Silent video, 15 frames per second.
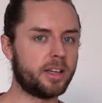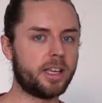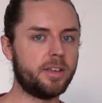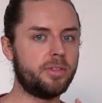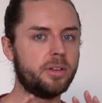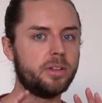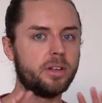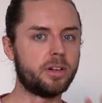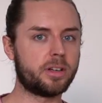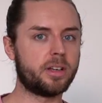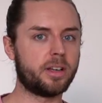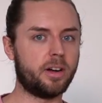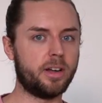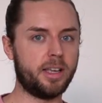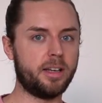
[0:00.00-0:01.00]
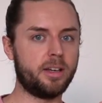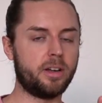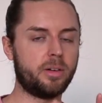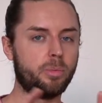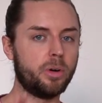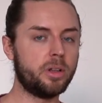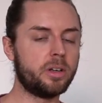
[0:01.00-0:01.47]
Like if you look in
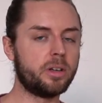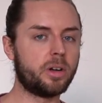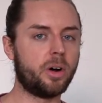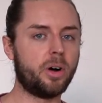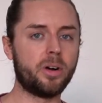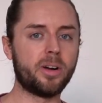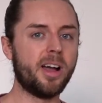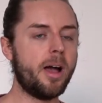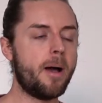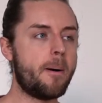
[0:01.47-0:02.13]
Wollongong,